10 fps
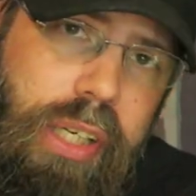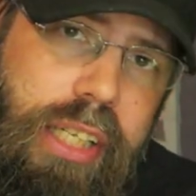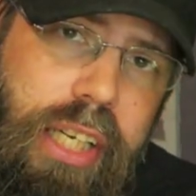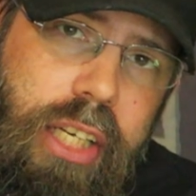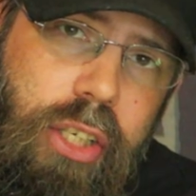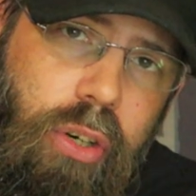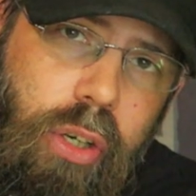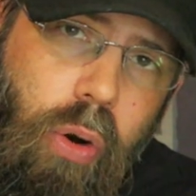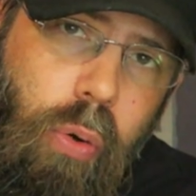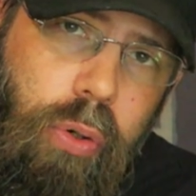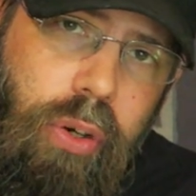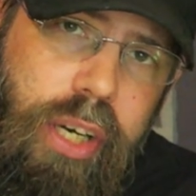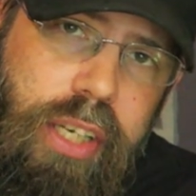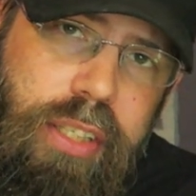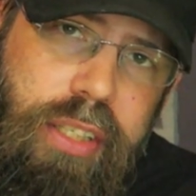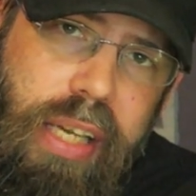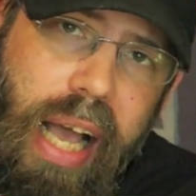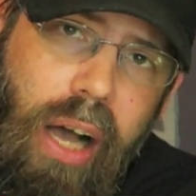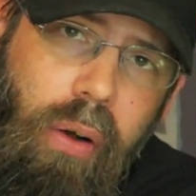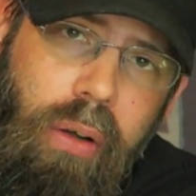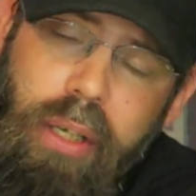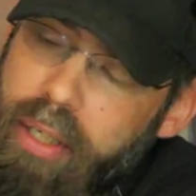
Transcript: going to need your quarter inch dowel.